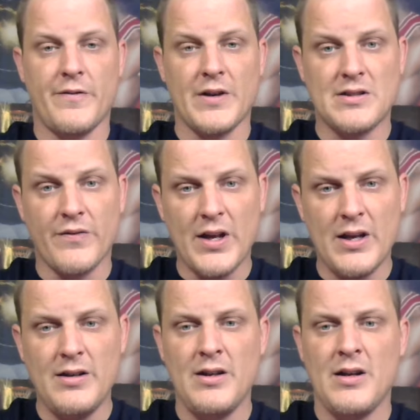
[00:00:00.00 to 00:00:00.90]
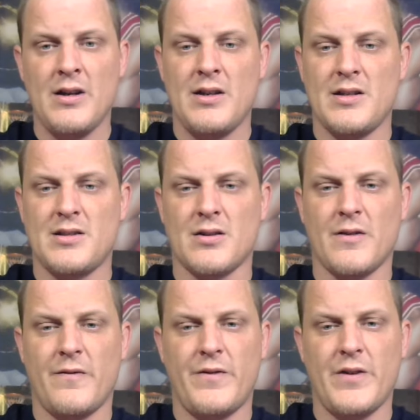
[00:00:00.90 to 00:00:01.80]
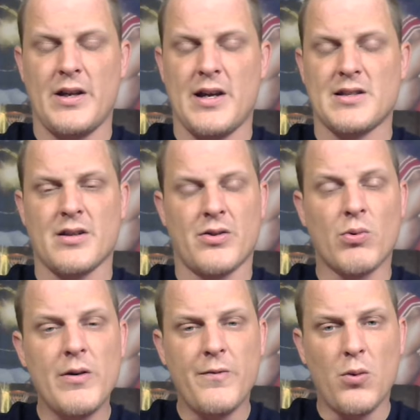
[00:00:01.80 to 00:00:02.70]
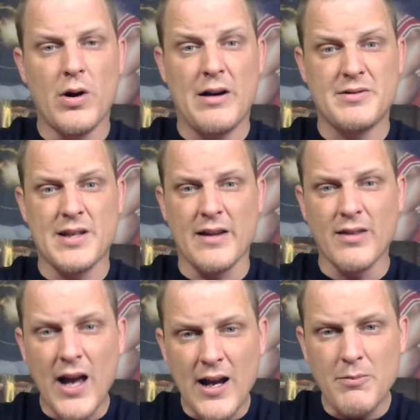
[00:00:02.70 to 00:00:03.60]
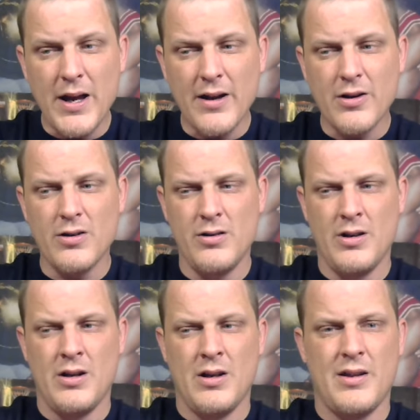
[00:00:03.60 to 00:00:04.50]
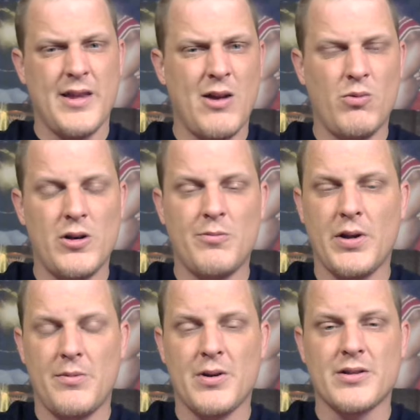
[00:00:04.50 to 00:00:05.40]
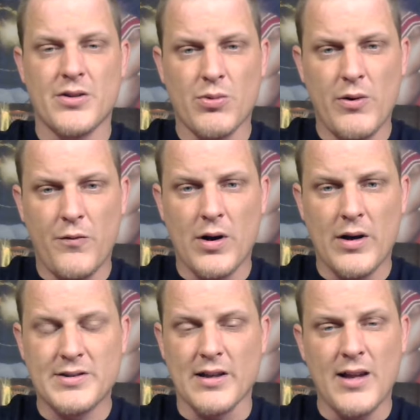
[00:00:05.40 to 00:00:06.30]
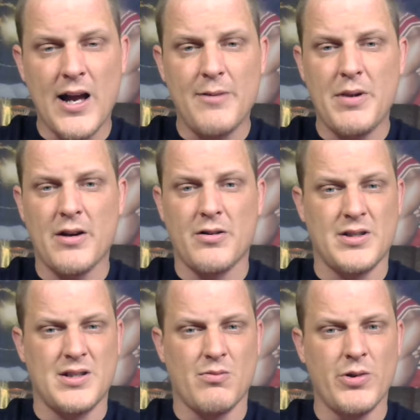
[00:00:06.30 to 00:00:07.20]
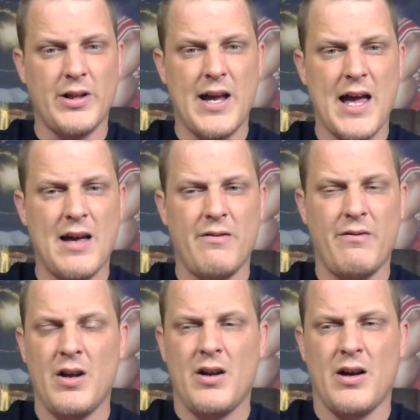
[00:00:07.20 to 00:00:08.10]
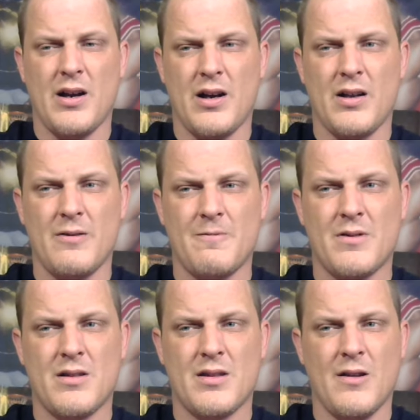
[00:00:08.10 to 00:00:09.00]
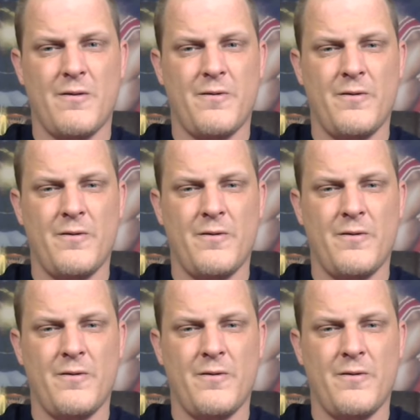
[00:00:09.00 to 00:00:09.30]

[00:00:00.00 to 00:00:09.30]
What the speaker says: defensive end? Is he going to fit as a 3-4 outside linebacker? Then when you play him as a 3-4 outside linebacker, does he really have the